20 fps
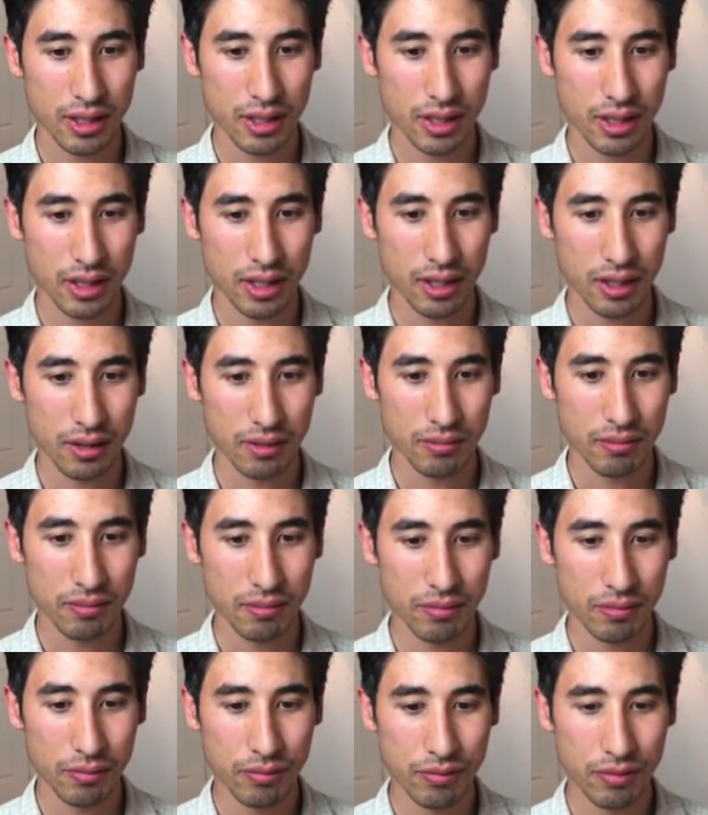Uh,
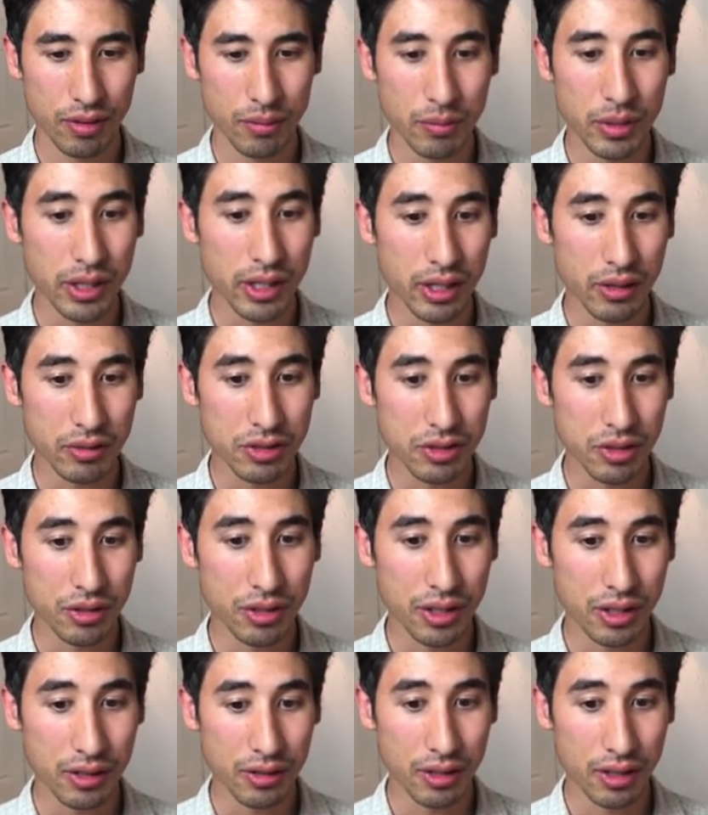for me, it was
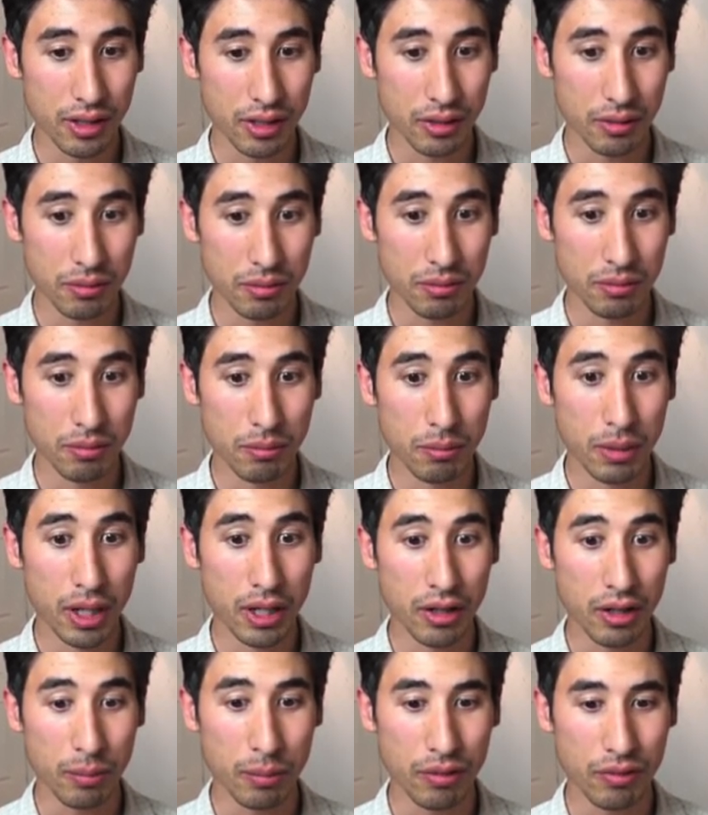only another
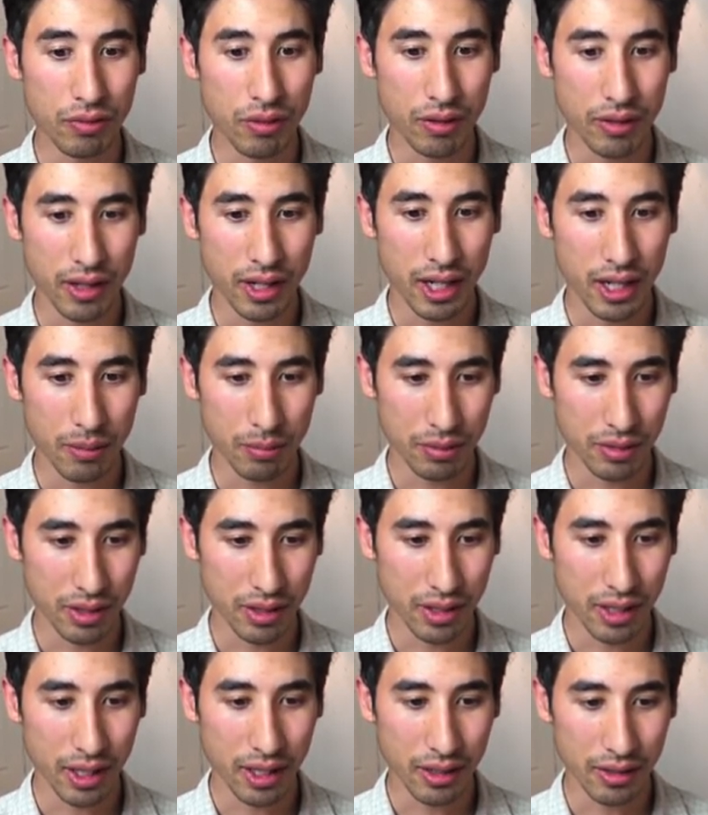month before that happened
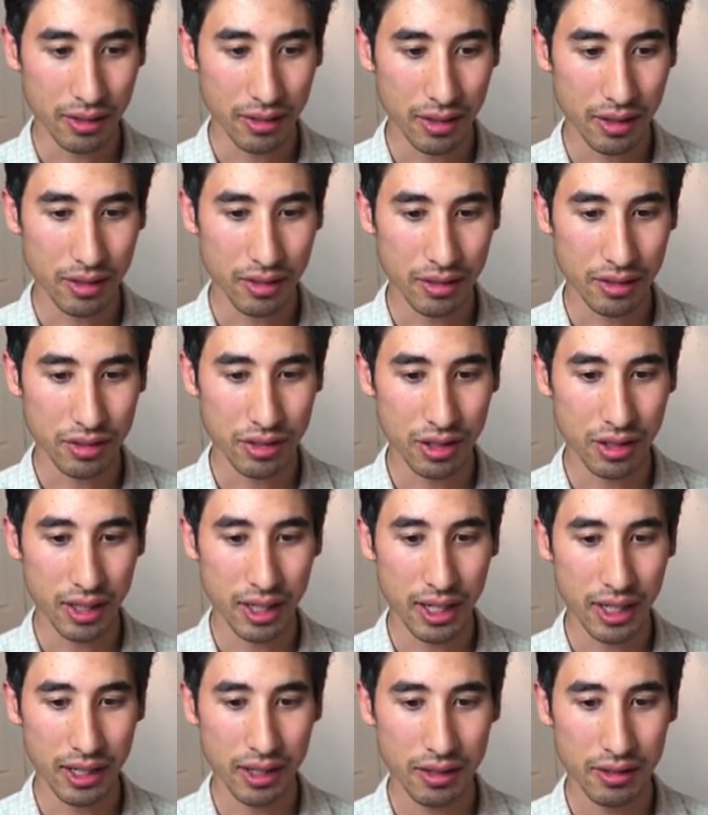again. In
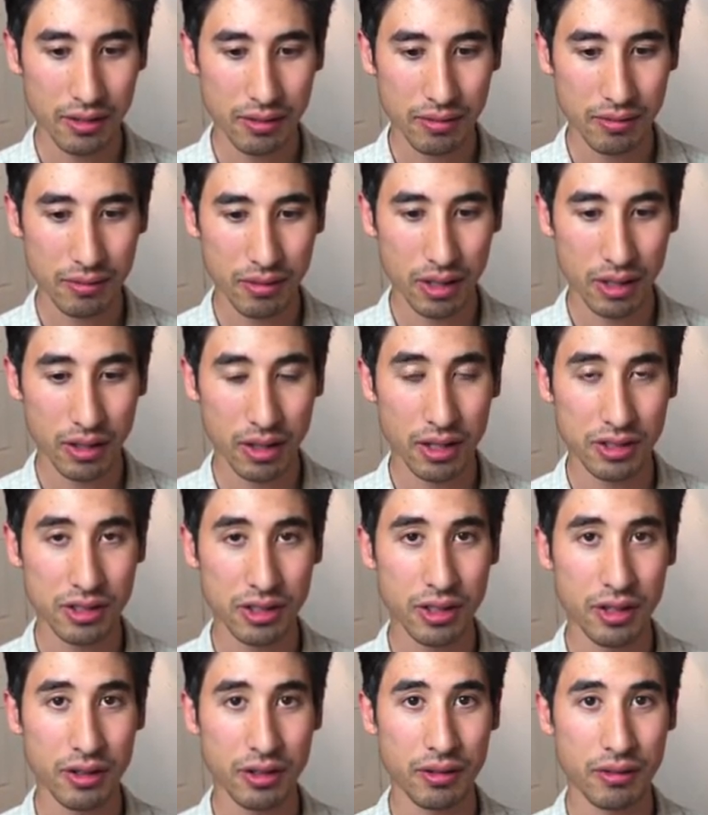July, I lost
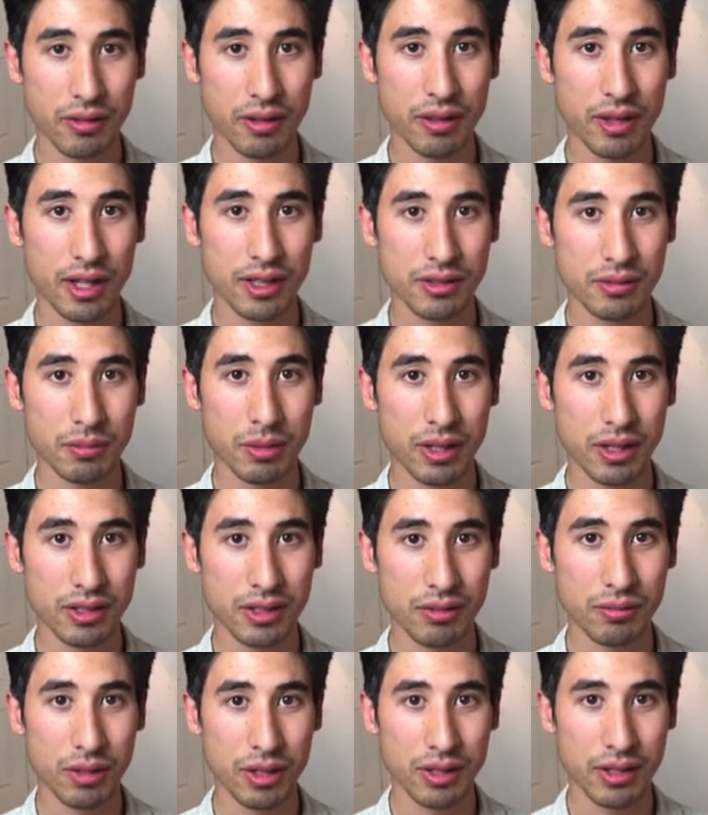another $1,000 in
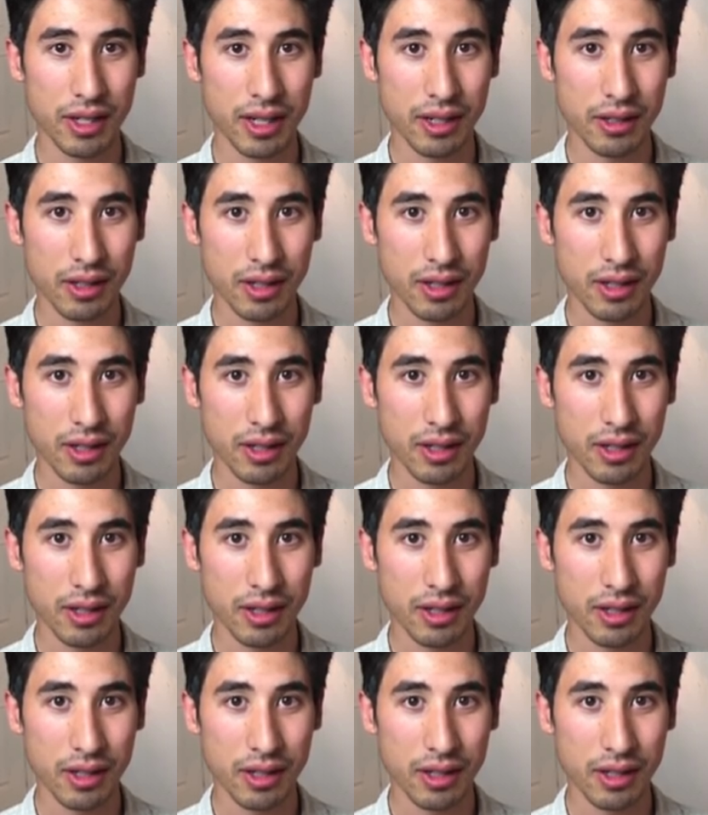one day.